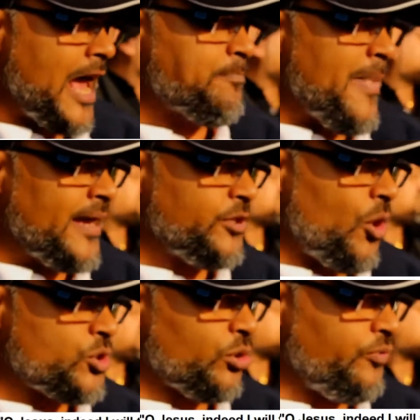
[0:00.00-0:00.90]
and
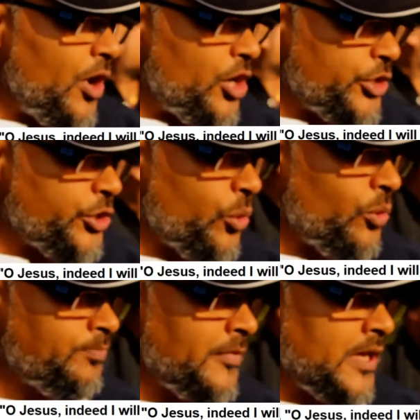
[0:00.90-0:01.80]
make those who follow
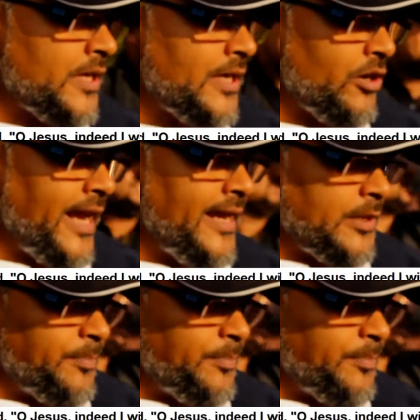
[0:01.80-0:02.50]
you. Okay,